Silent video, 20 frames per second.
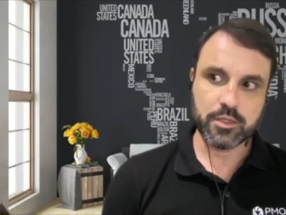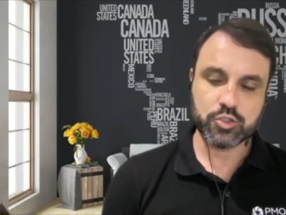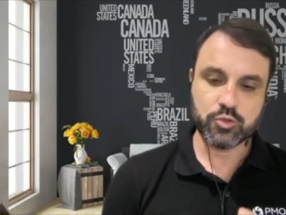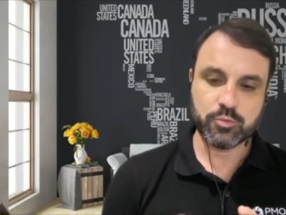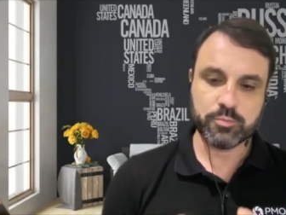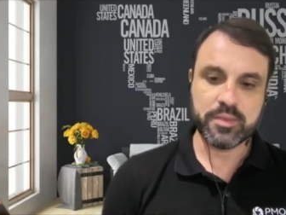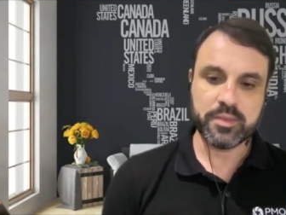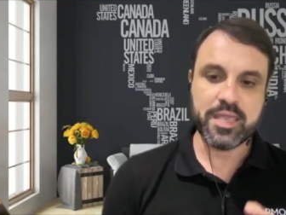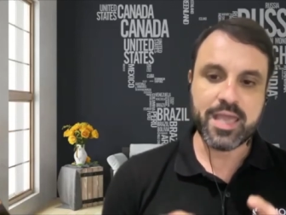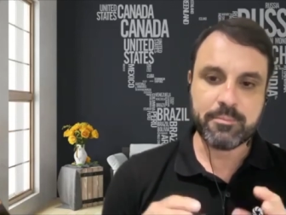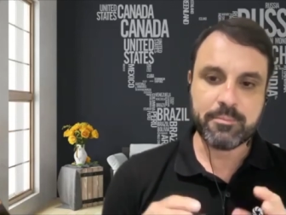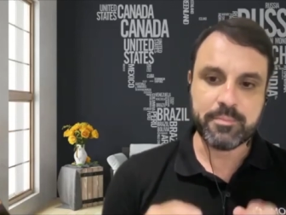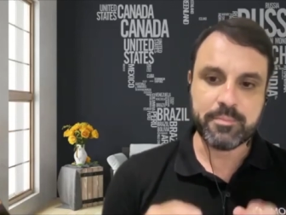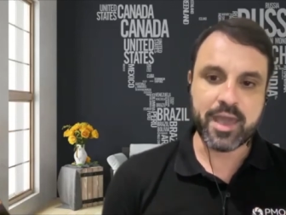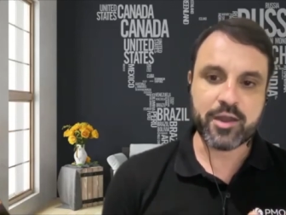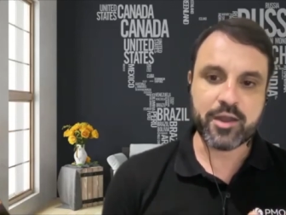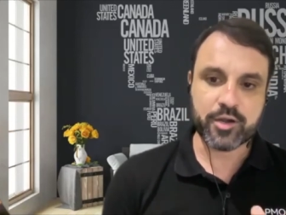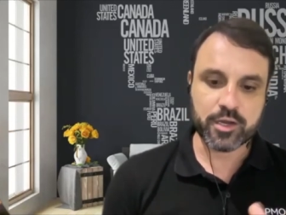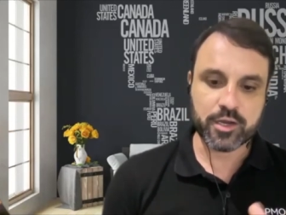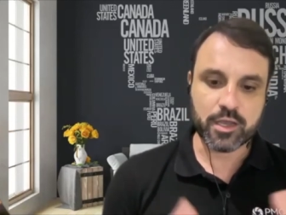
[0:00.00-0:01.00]
to be a
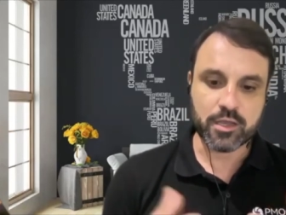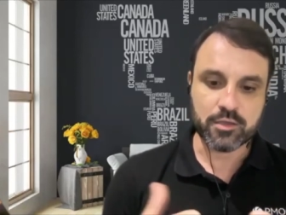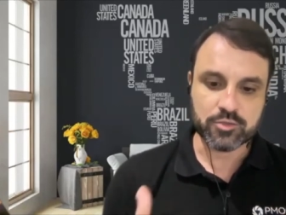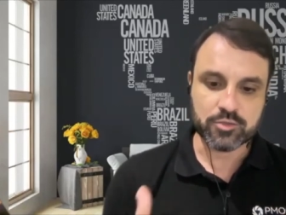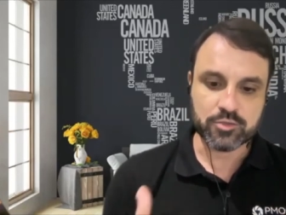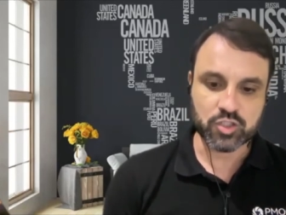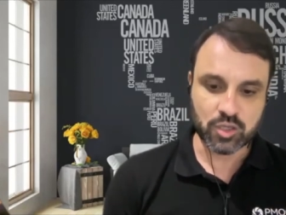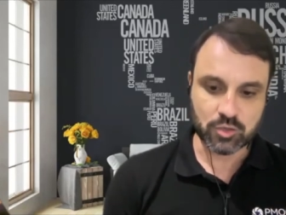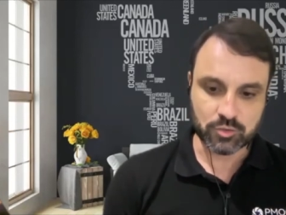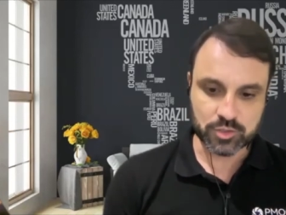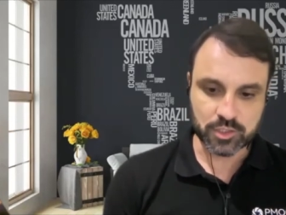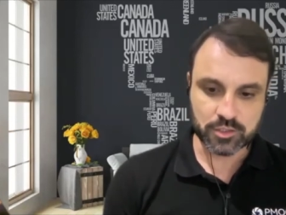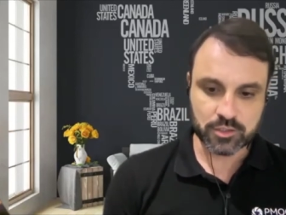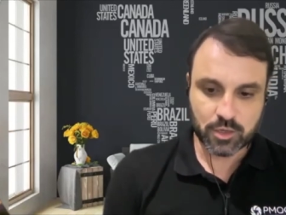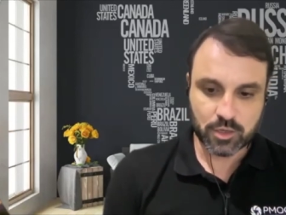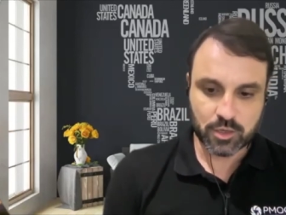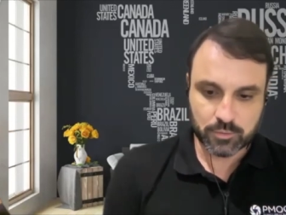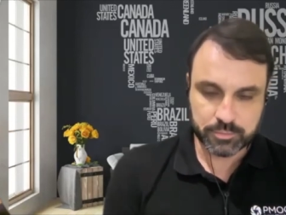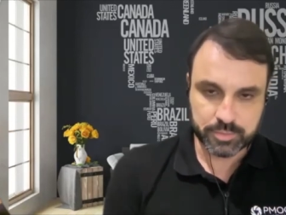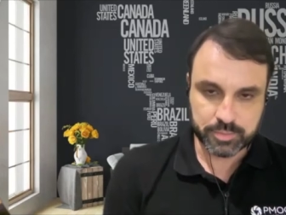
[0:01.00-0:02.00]
better consultant
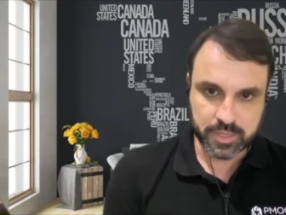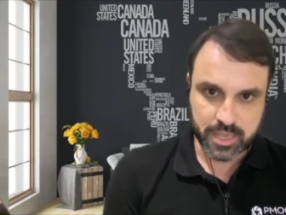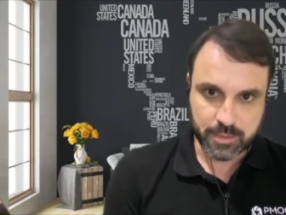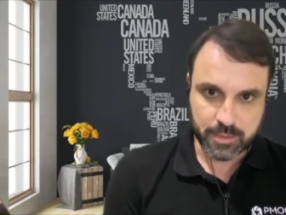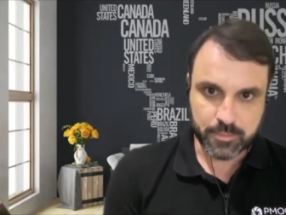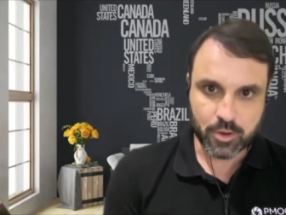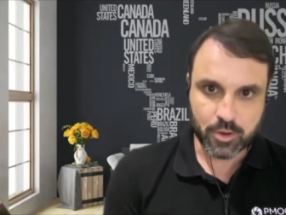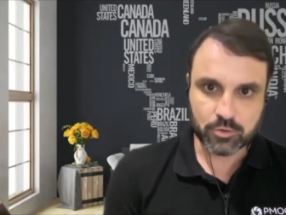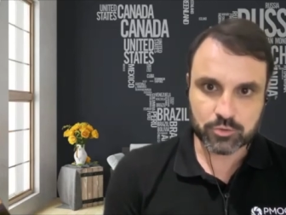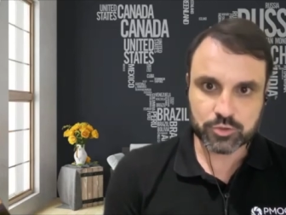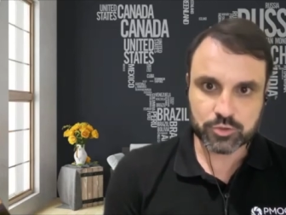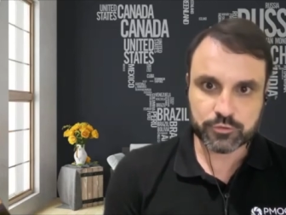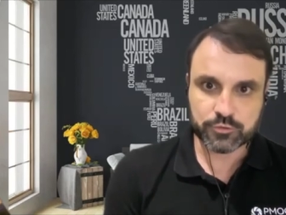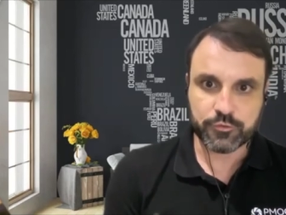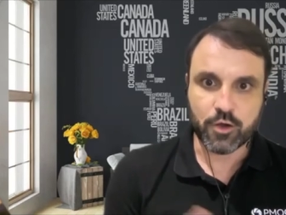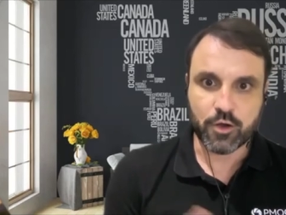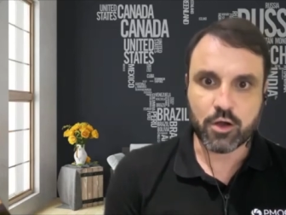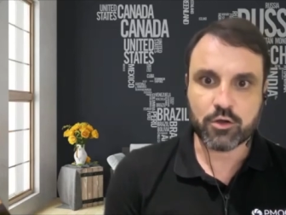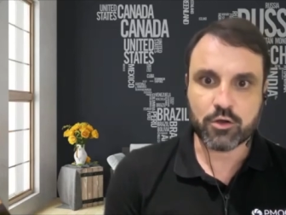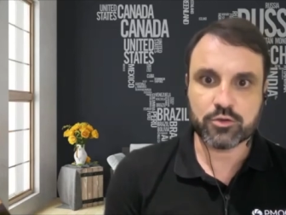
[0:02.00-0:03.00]
on PMOs,
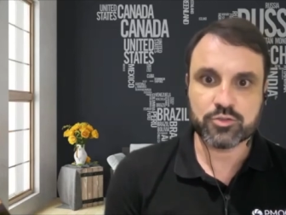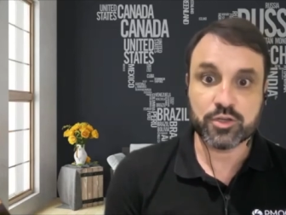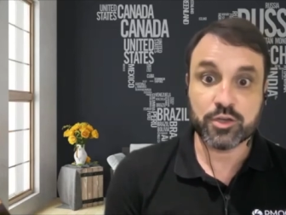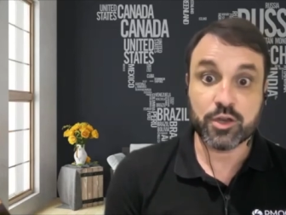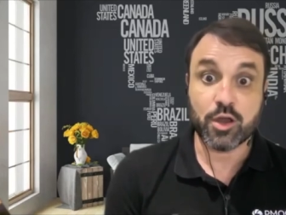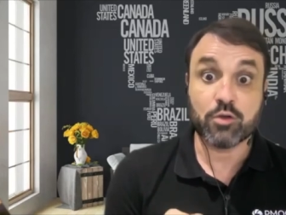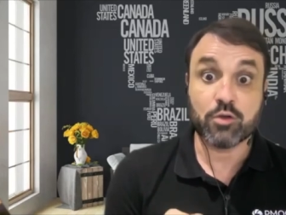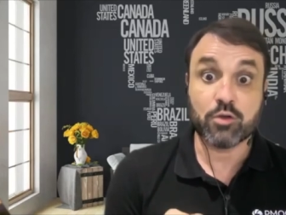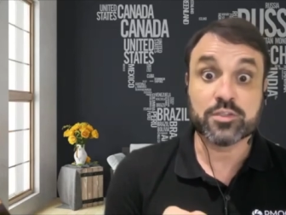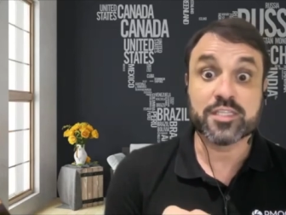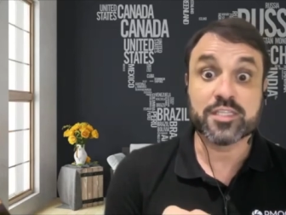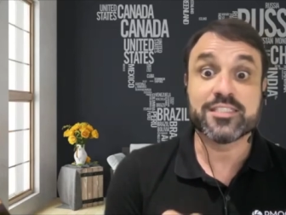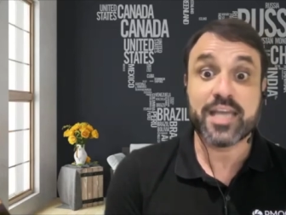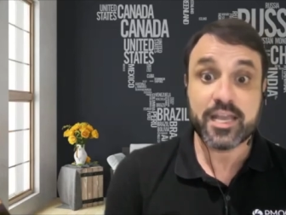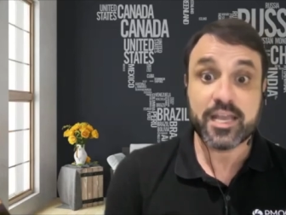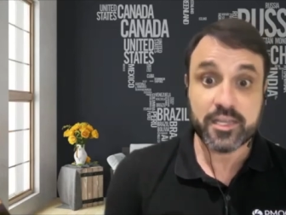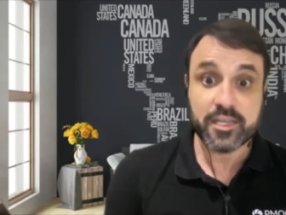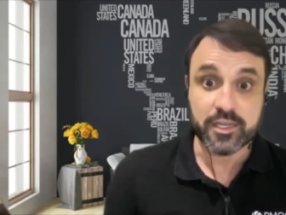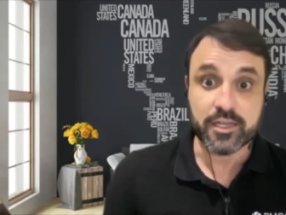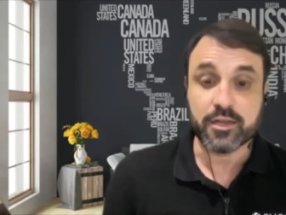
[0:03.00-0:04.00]
focusing on the
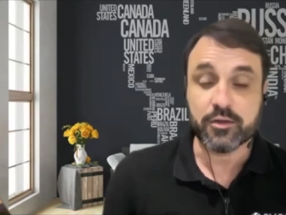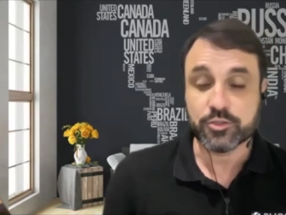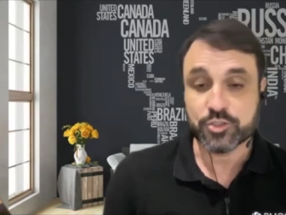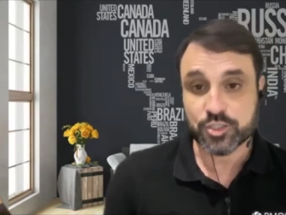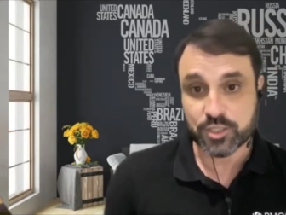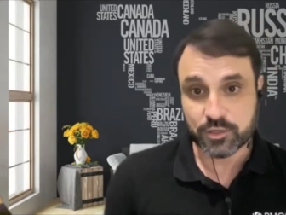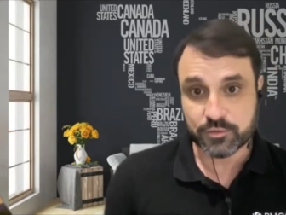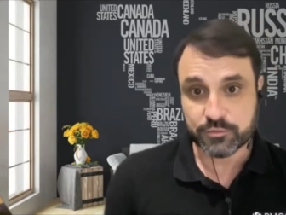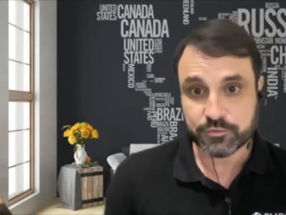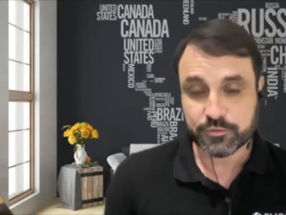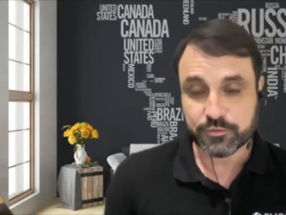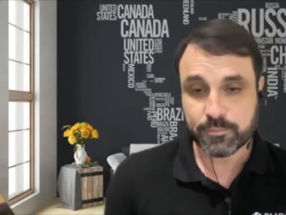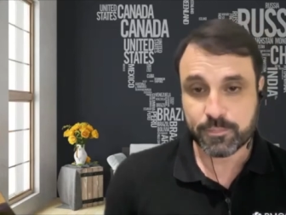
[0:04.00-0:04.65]
technical stuff.